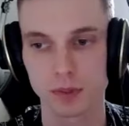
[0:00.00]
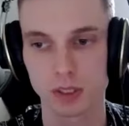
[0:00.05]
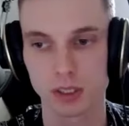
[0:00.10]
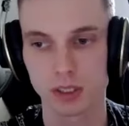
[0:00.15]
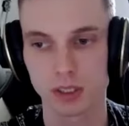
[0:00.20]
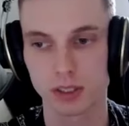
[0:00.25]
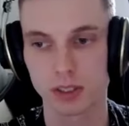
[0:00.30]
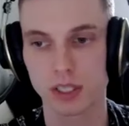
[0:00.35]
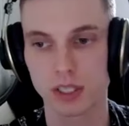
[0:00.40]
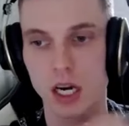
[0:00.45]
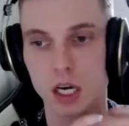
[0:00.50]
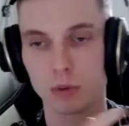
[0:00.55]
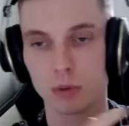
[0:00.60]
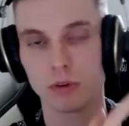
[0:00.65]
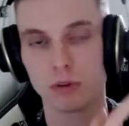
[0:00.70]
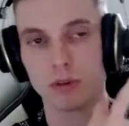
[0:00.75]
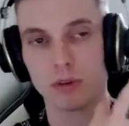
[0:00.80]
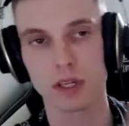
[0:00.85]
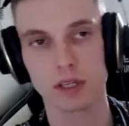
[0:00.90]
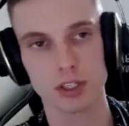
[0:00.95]
start
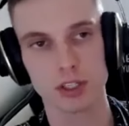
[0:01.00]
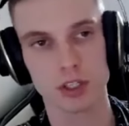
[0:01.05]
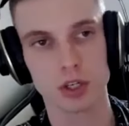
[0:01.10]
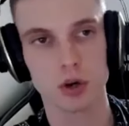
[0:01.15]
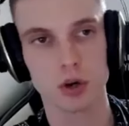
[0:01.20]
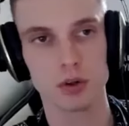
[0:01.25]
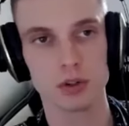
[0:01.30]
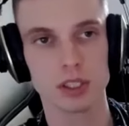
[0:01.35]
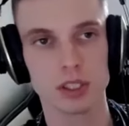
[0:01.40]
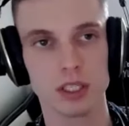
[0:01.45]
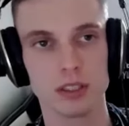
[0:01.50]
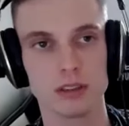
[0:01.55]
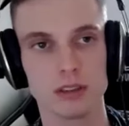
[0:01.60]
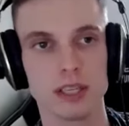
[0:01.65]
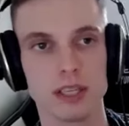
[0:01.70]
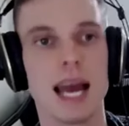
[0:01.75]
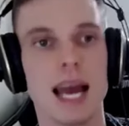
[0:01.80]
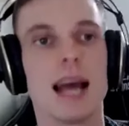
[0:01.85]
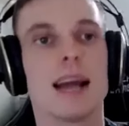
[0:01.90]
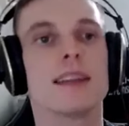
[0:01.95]
with English content.
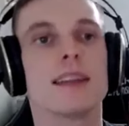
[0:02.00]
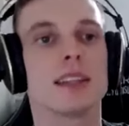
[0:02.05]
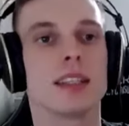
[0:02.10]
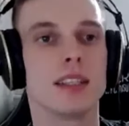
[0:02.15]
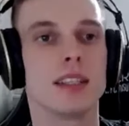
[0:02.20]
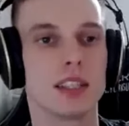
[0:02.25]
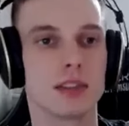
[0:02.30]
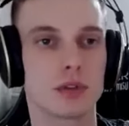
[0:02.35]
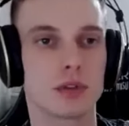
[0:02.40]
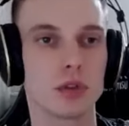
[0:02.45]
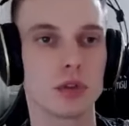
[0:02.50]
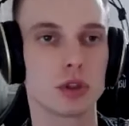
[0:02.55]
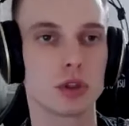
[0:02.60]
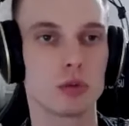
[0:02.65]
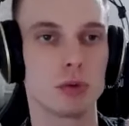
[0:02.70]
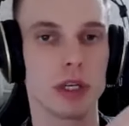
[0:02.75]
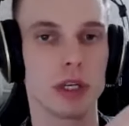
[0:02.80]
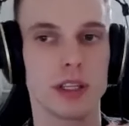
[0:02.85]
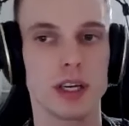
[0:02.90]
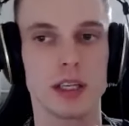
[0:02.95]
And in the future,
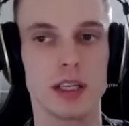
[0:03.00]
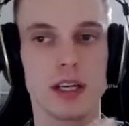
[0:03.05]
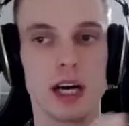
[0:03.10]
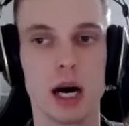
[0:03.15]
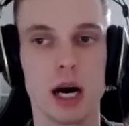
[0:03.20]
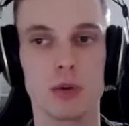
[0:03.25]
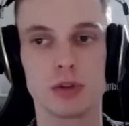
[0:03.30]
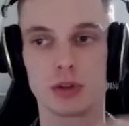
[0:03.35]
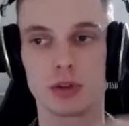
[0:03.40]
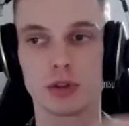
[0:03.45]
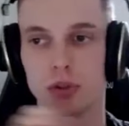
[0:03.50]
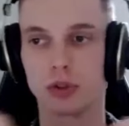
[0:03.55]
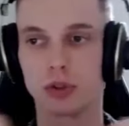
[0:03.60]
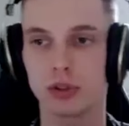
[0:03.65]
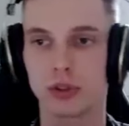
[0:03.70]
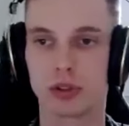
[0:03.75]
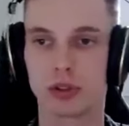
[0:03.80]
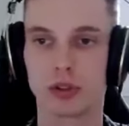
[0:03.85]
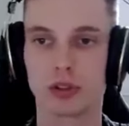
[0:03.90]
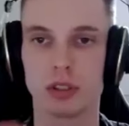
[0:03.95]
when I
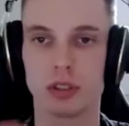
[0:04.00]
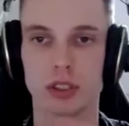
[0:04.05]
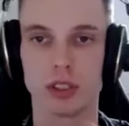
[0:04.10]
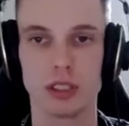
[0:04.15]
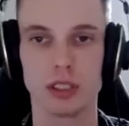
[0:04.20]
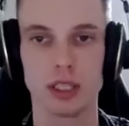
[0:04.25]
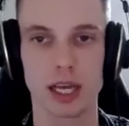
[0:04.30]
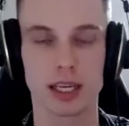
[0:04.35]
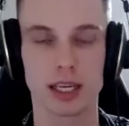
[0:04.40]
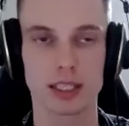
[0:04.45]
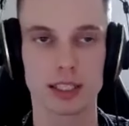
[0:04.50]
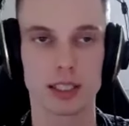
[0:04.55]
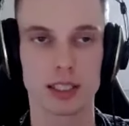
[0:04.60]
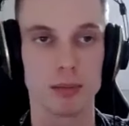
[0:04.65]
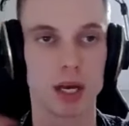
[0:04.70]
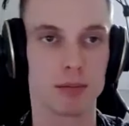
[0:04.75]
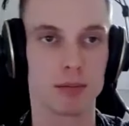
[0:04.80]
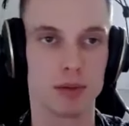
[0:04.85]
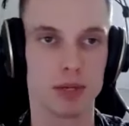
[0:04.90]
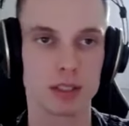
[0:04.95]
outsource, like,
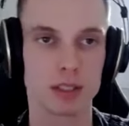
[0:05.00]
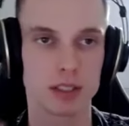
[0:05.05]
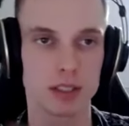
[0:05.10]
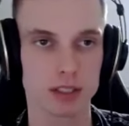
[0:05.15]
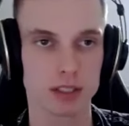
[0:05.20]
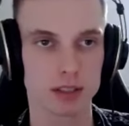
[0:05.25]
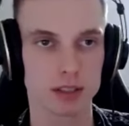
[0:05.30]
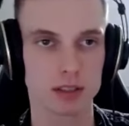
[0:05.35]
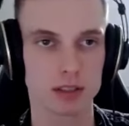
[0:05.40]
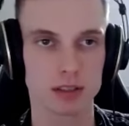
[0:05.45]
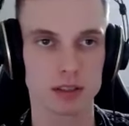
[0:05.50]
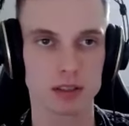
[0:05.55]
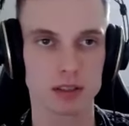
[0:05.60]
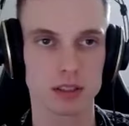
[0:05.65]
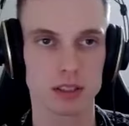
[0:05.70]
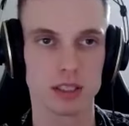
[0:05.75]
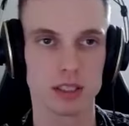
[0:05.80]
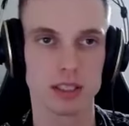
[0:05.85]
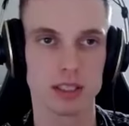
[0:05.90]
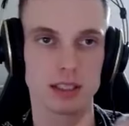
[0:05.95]
my business,
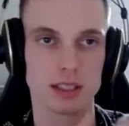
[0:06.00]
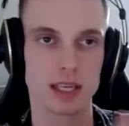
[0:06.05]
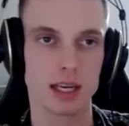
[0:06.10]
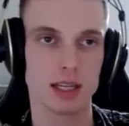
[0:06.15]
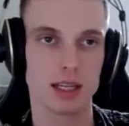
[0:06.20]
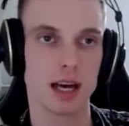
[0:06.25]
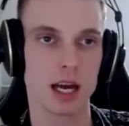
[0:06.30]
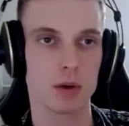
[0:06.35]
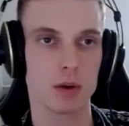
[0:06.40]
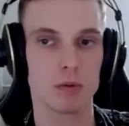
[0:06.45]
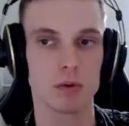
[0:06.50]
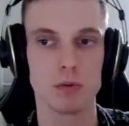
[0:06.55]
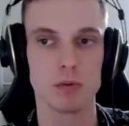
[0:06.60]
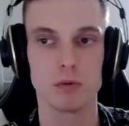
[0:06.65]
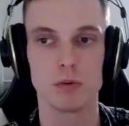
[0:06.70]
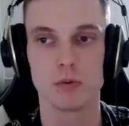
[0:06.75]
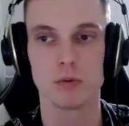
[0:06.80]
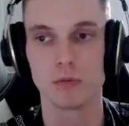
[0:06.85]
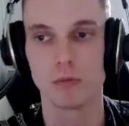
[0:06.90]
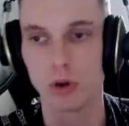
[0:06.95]
then I will
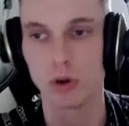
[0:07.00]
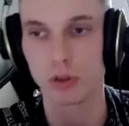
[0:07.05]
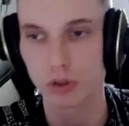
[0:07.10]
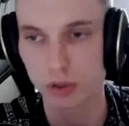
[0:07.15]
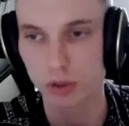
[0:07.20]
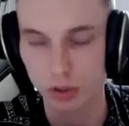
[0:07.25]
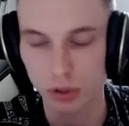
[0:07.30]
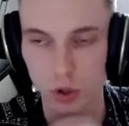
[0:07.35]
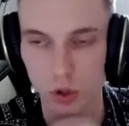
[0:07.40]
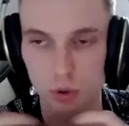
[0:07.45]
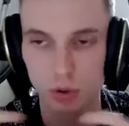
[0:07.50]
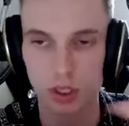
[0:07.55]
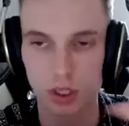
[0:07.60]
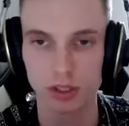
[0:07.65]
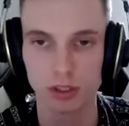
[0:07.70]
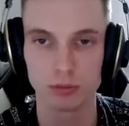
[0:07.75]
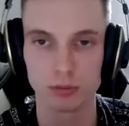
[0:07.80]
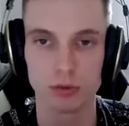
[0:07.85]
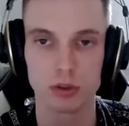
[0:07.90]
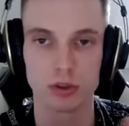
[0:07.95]
want to go
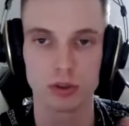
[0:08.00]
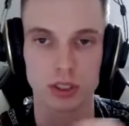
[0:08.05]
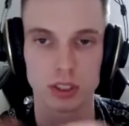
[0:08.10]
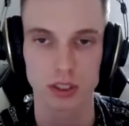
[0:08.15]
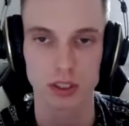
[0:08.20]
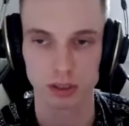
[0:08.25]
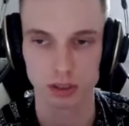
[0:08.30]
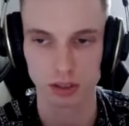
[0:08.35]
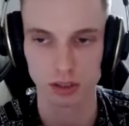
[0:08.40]
into music.